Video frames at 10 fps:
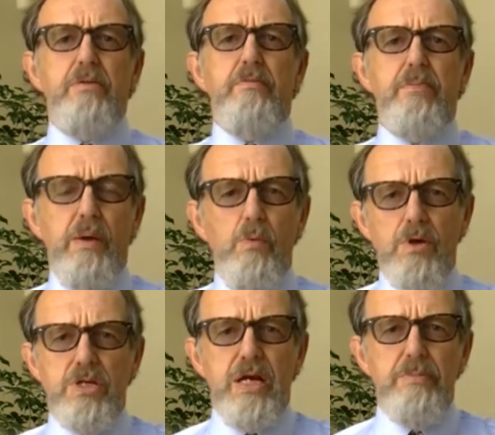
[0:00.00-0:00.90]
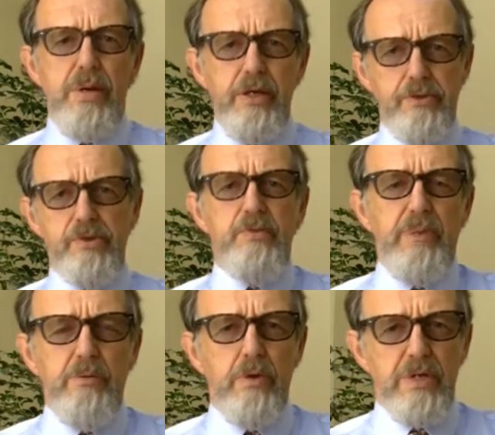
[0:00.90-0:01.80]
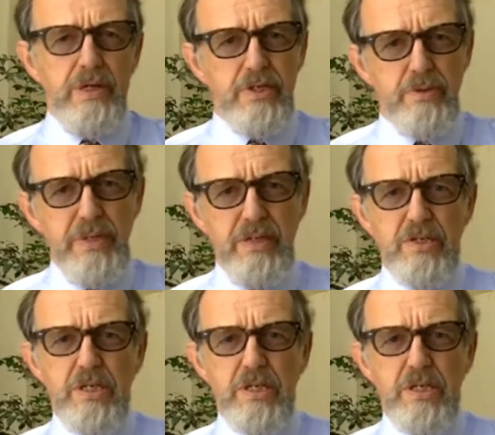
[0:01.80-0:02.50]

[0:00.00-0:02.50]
by what I post, by what I tweet?